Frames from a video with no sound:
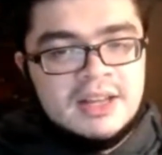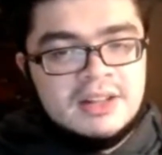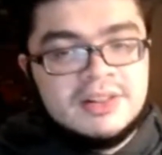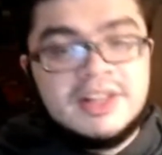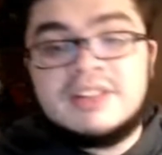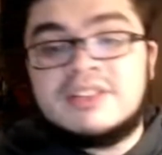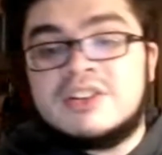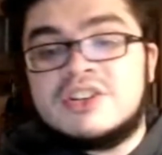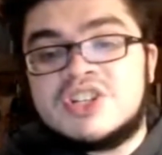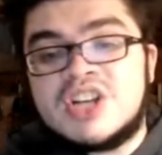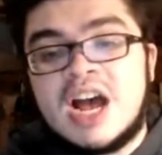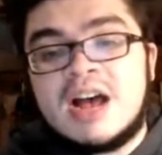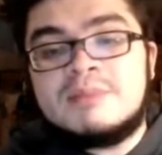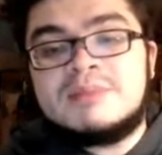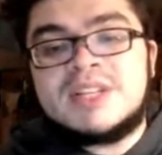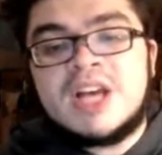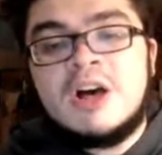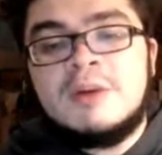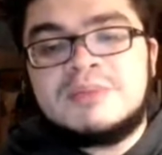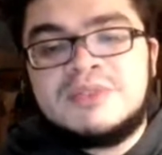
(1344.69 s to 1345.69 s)
LinkedIn
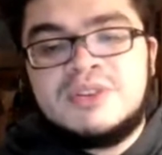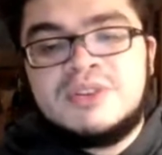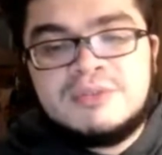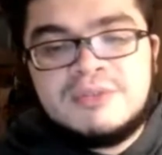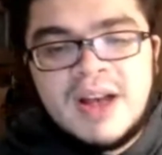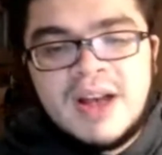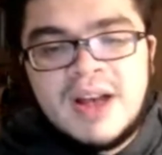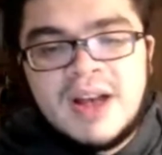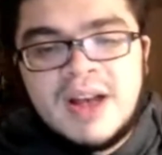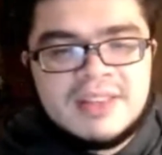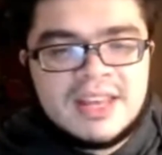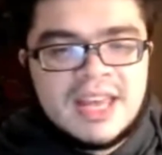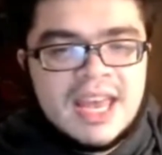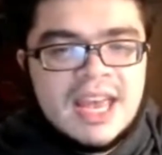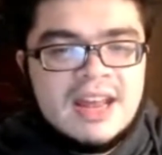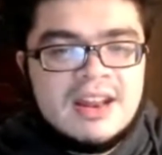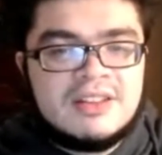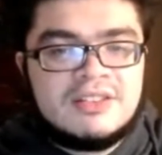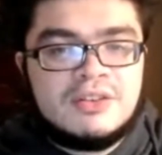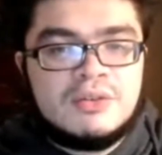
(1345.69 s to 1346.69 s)
Jobs helps you find the
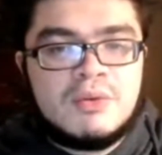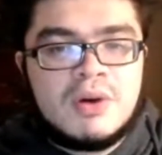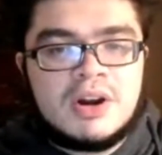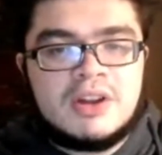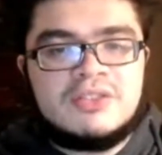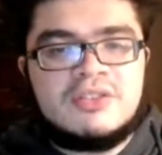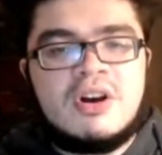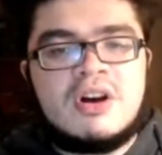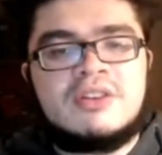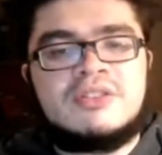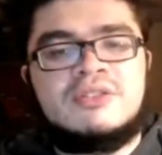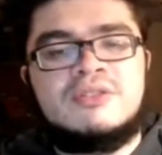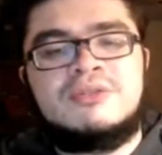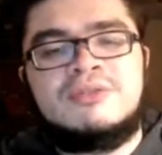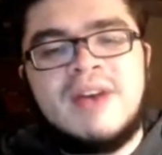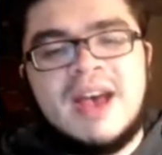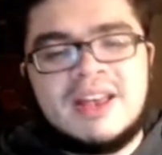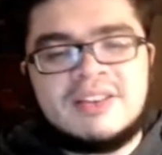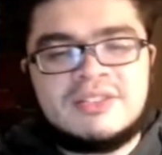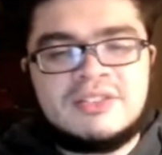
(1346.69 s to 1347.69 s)
candidates you want to talk to
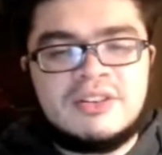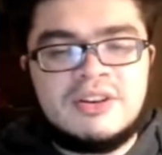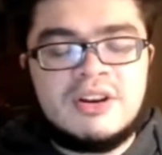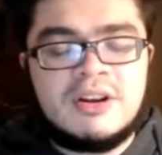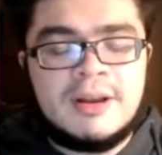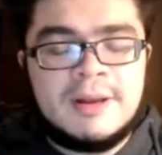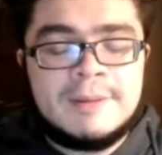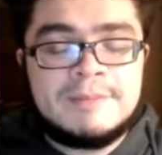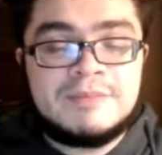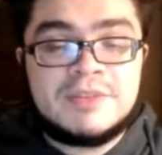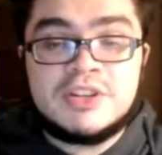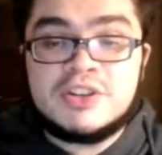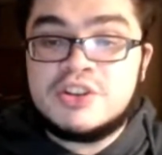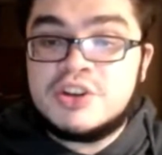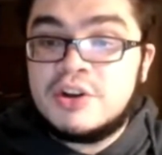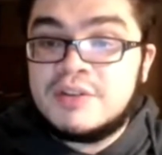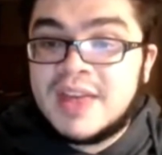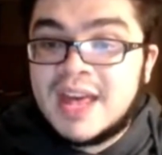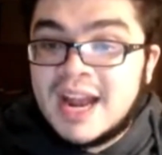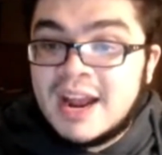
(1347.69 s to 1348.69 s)
faster. Did you
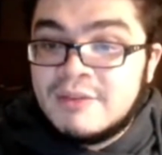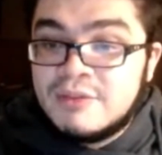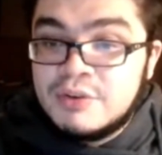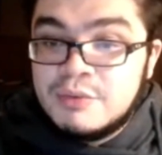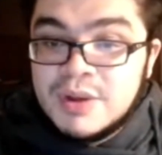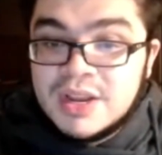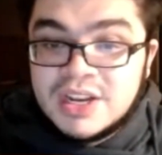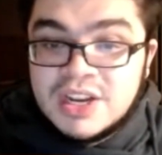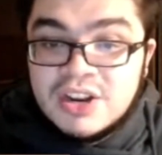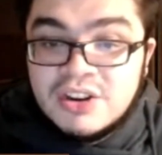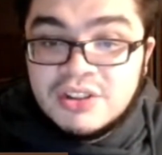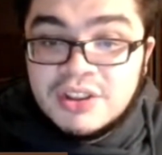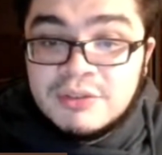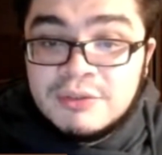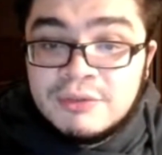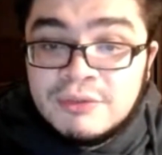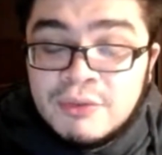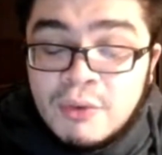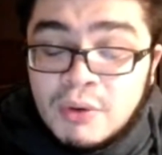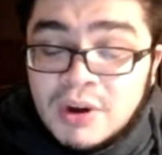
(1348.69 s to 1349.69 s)
know that every week, nearly
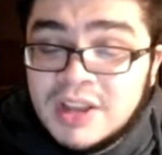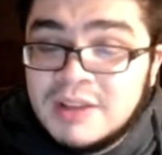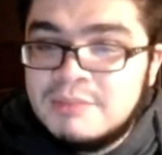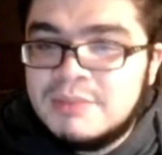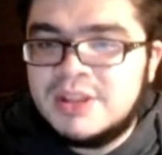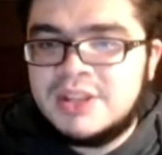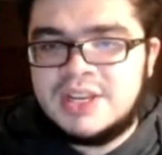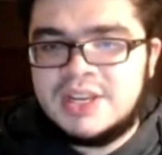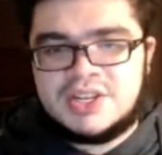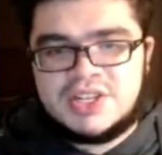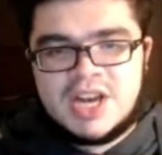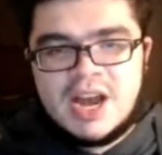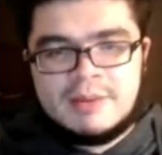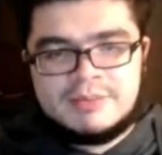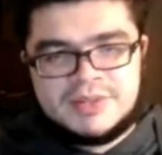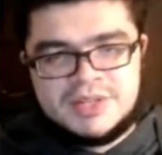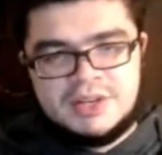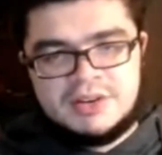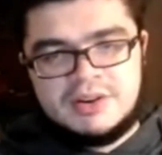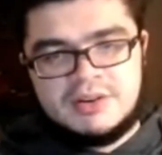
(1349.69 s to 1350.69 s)
40 million job
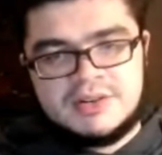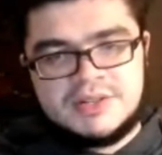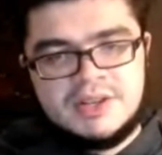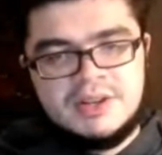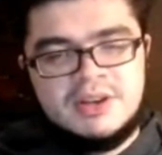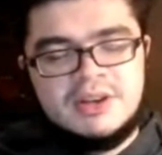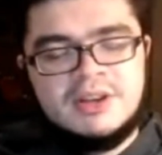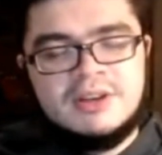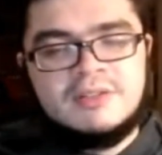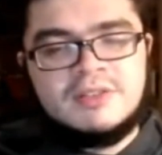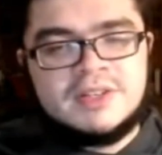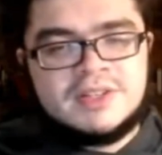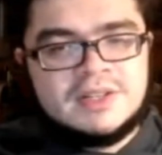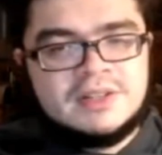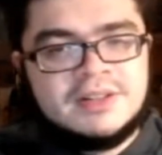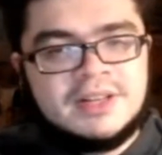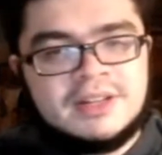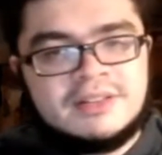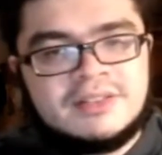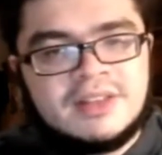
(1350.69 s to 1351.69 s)
seekers visit
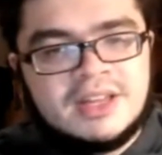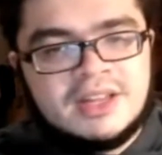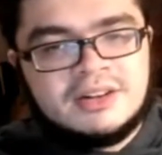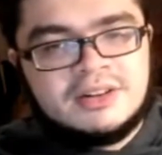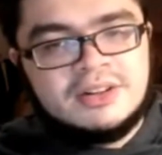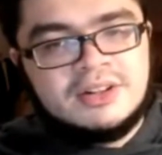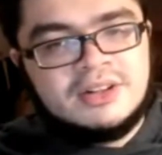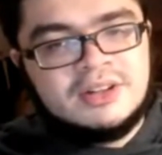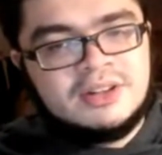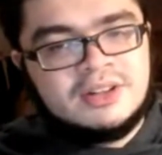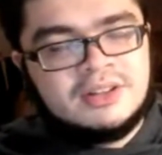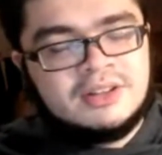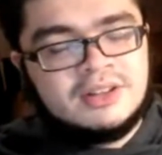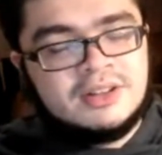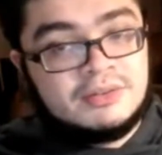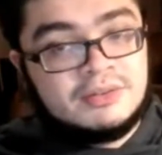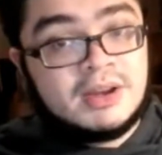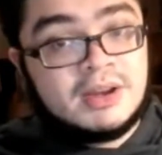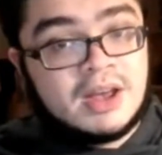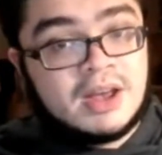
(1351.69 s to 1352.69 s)
LinkedIn?
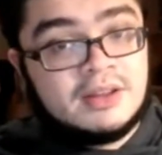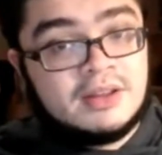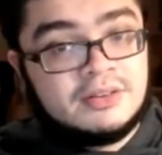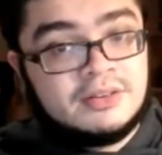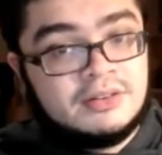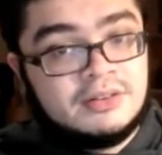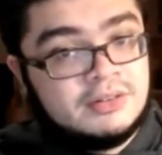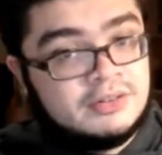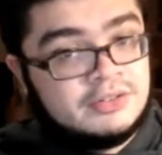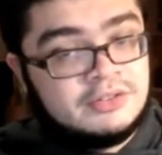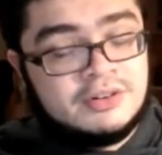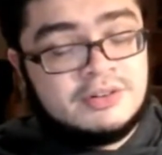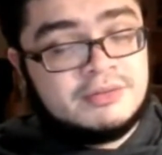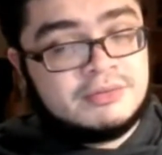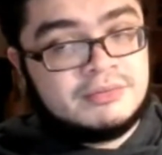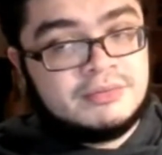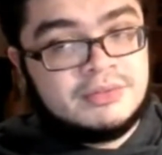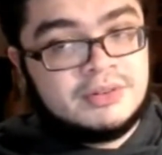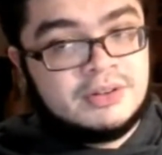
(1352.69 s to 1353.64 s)
That's right, guys. It's true.